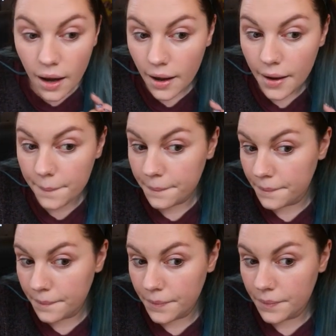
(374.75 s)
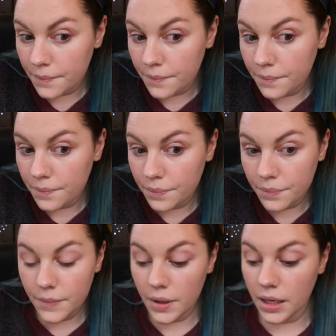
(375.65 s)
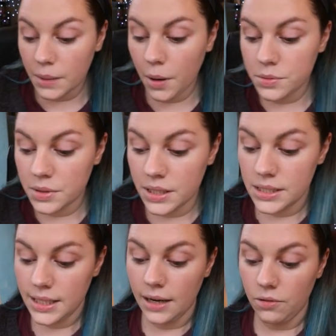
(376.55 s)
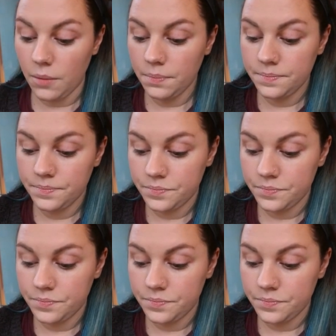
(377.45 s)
Um, I'm going to pop some concealer on